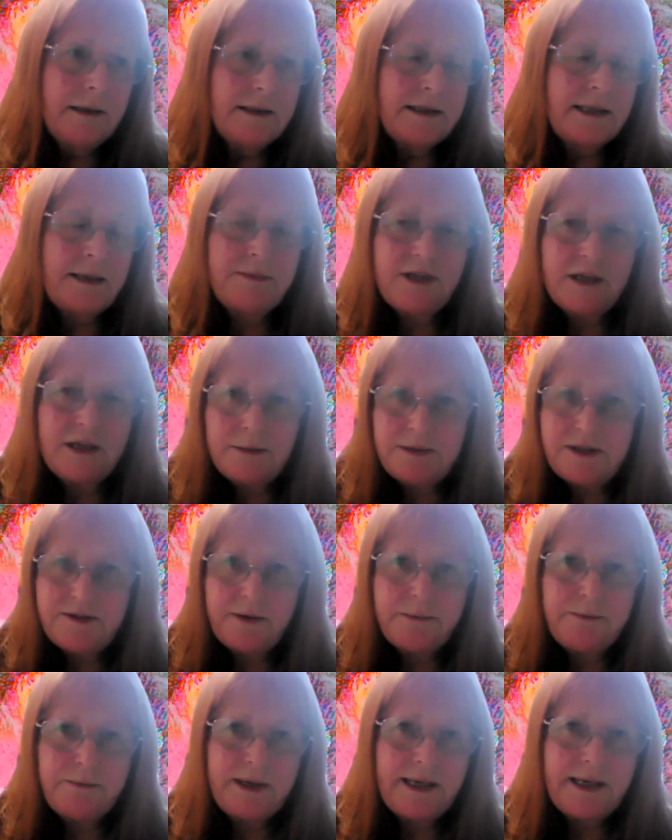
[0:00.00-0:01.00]
Sometimes if
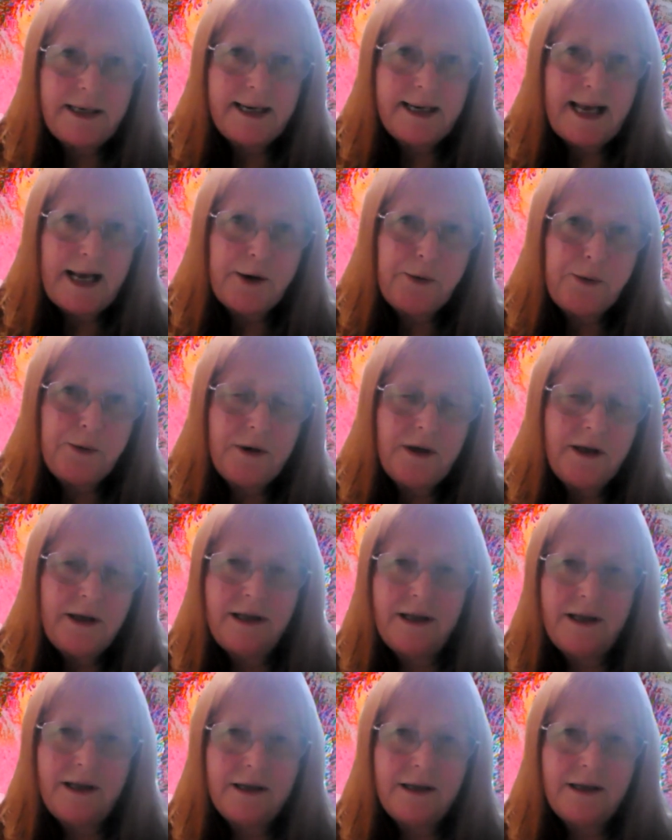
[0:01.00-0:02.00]
I'm being an owl
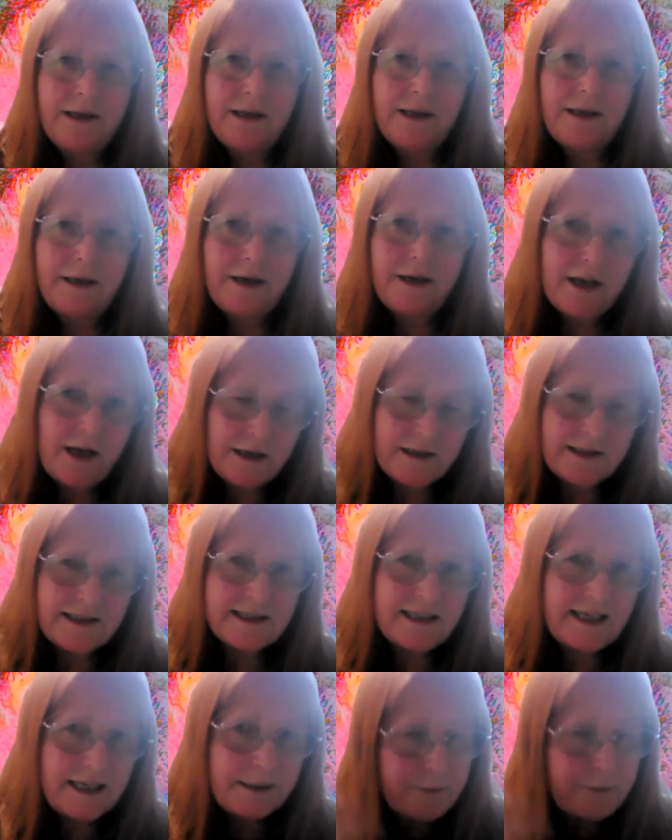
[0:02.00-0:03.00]
and I can't
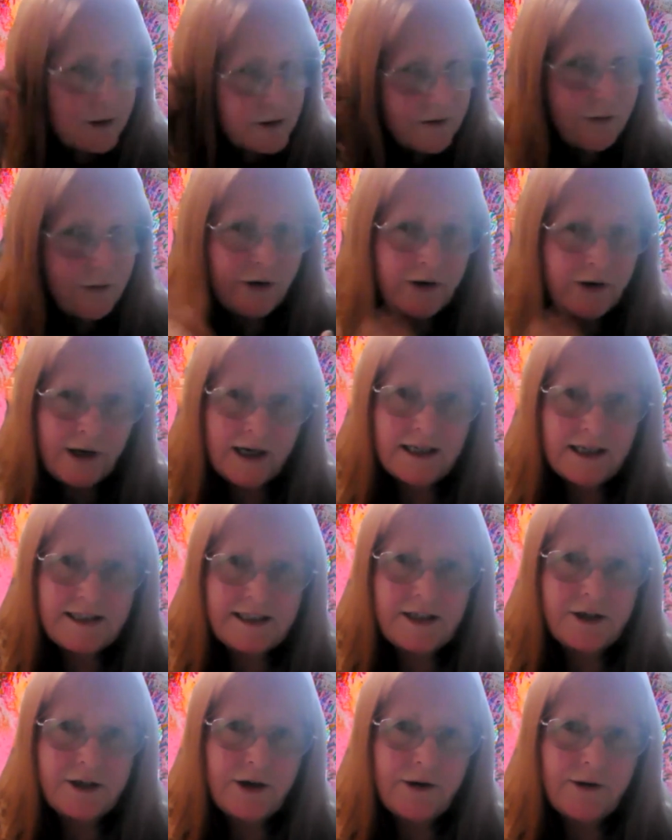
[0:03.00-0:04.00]
sleep because I've got an
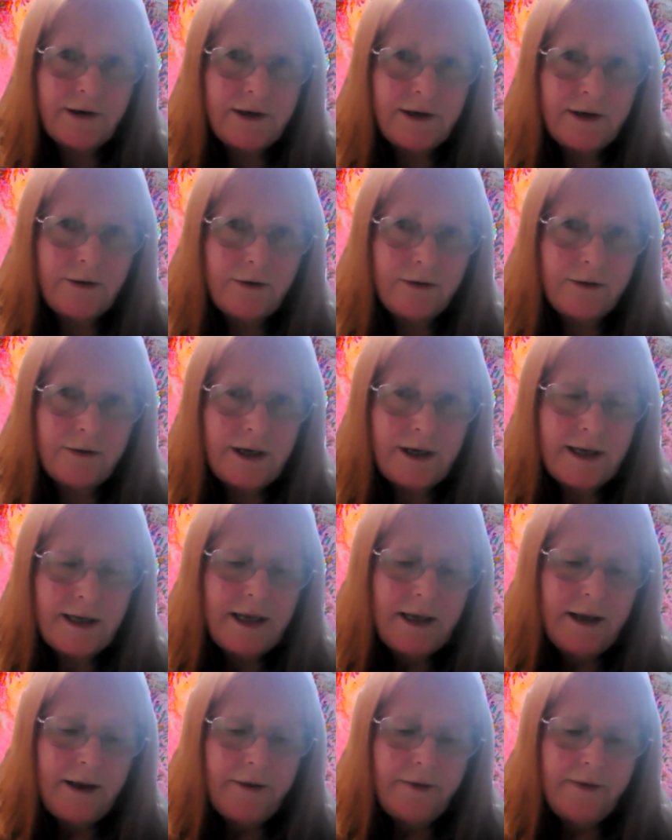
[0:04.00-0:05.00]
idea going on,
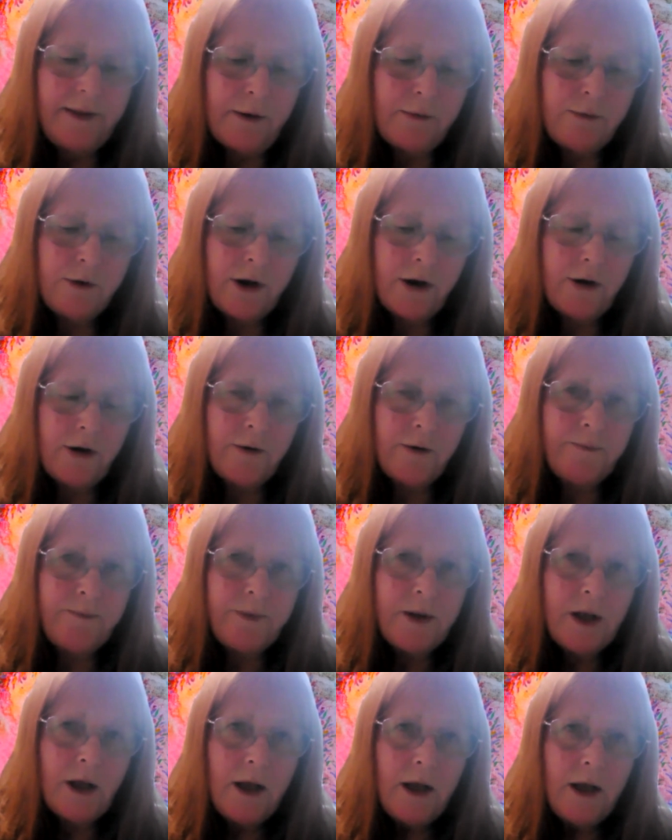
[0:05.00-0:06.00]
that will go.
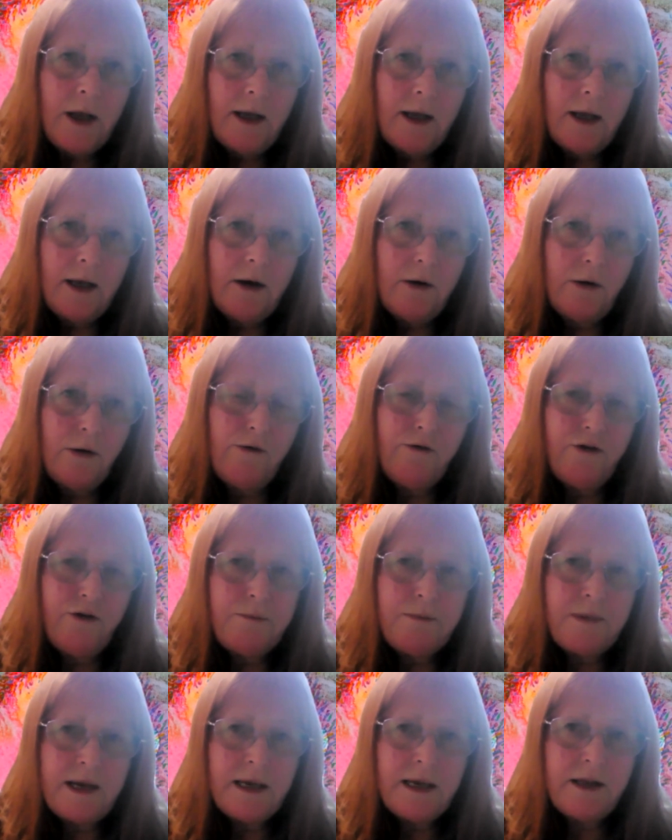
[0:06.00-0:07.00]
Or for
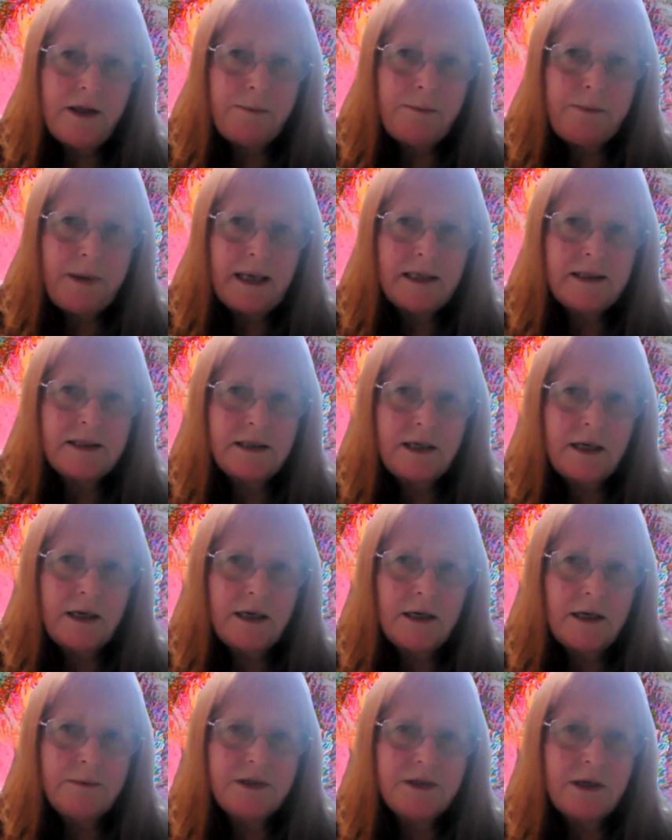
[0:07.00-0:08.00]
me, the best
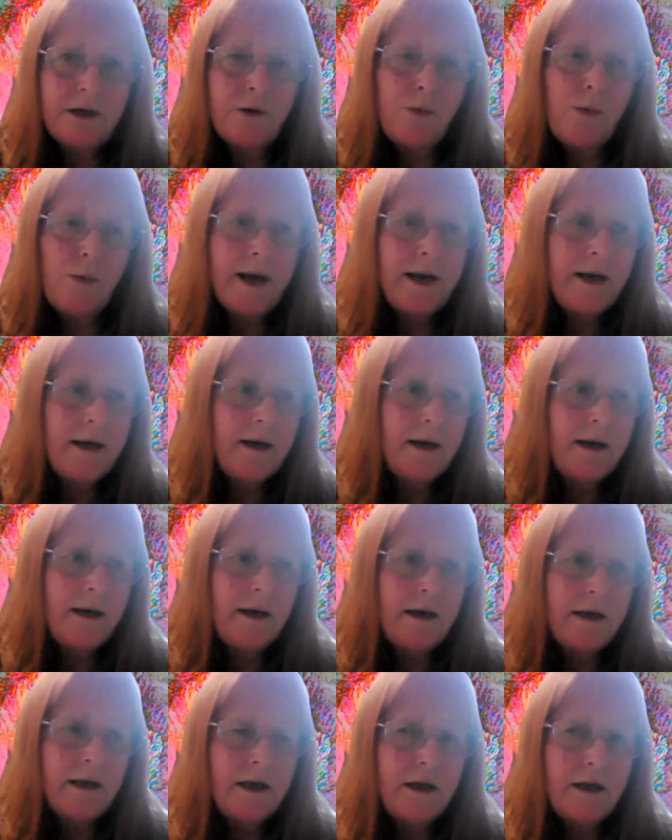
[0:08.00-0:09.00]
times are when
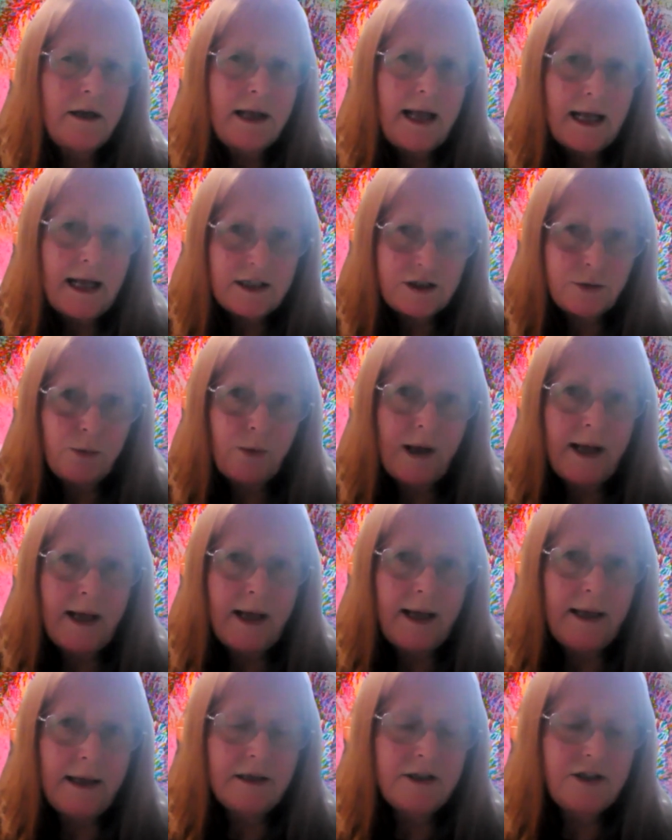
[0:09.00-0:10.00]
I can get
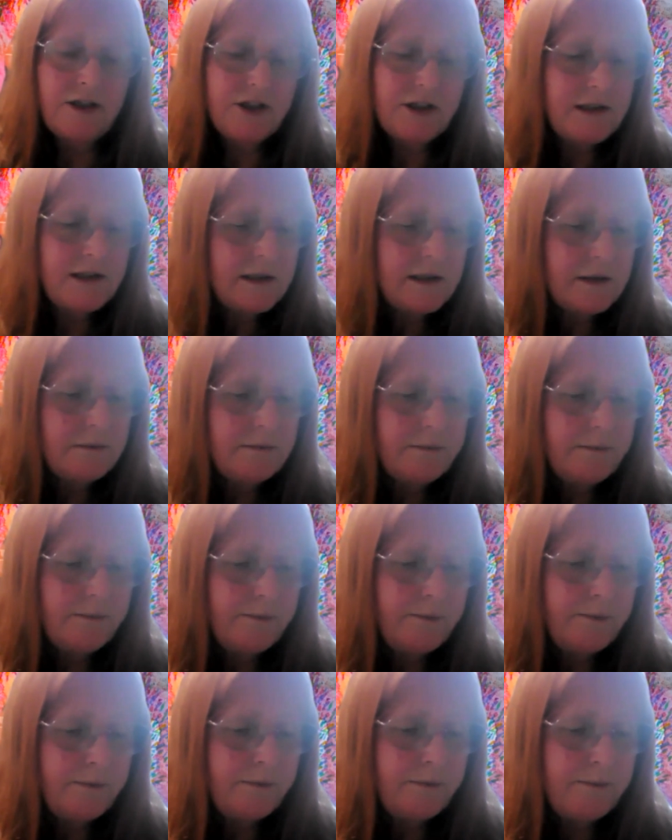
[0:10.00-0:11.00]
away and just
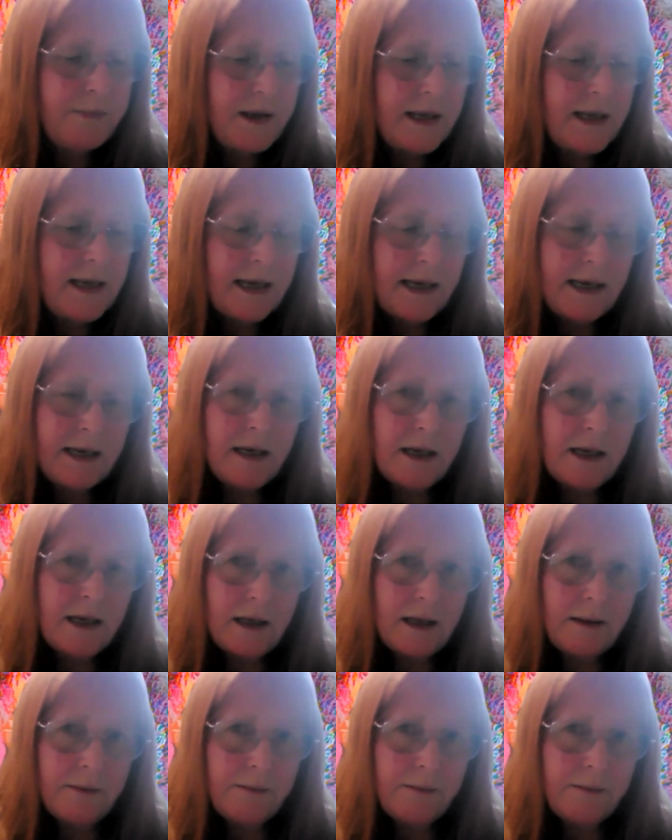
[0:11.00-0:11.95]
be in a